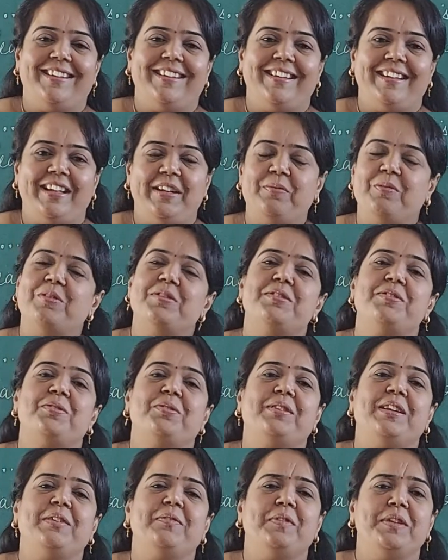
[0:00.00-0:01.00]
He wants to
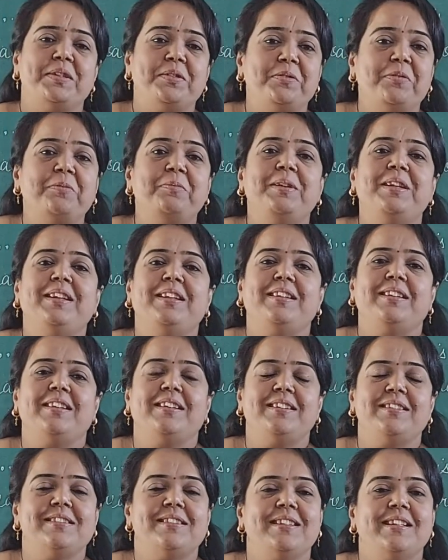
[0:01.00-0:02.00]
convey so many
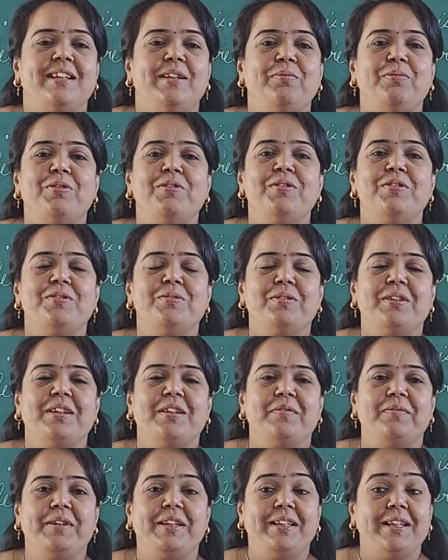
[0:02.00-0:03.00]
things. He wants to
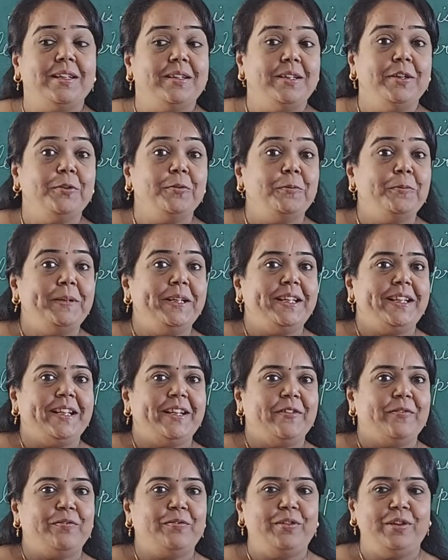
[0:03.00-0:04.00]
convey that you be
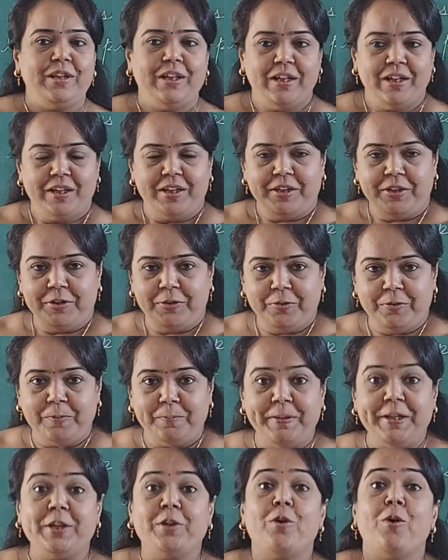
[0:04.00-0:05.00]
careful, you
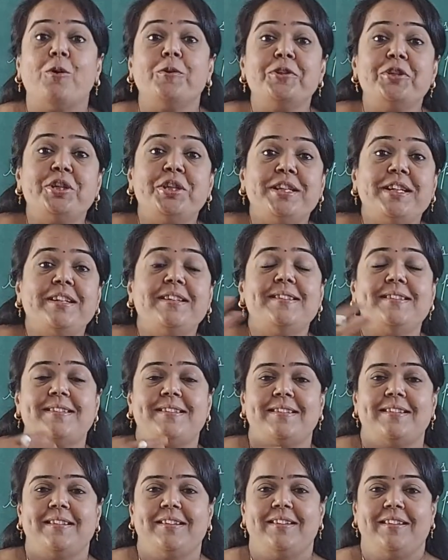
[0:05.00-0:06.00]
be cautious
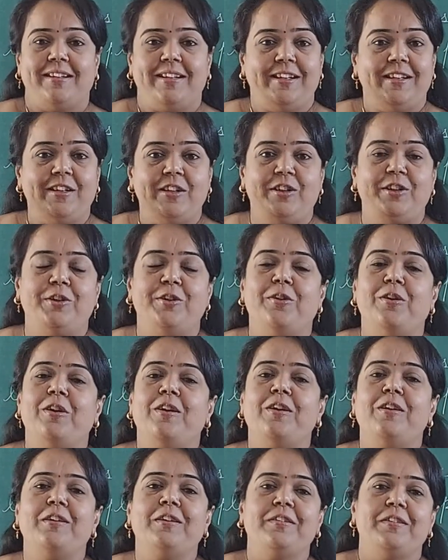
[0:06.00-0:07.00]
in
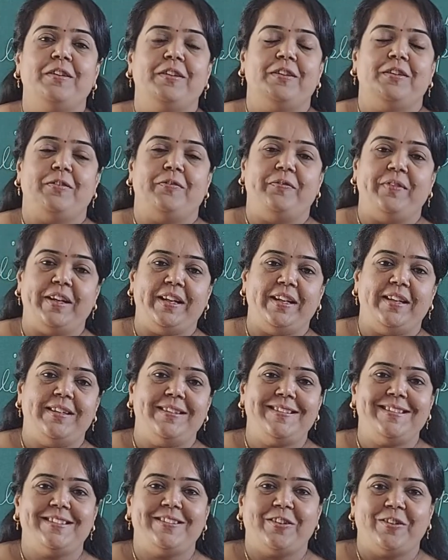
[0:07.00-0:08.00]
your
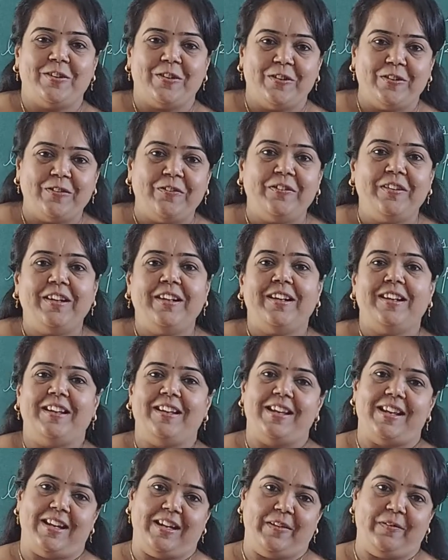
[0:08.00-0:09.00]
ways of
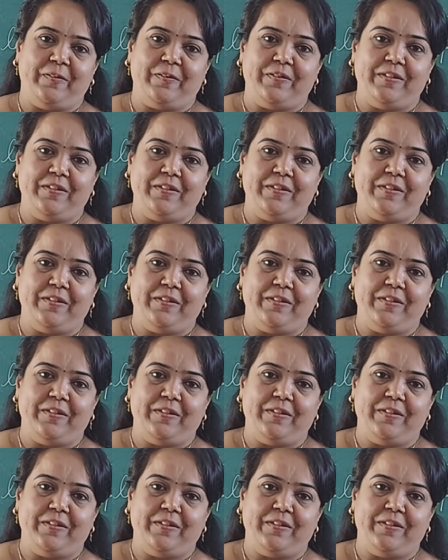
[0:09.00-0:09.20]
life,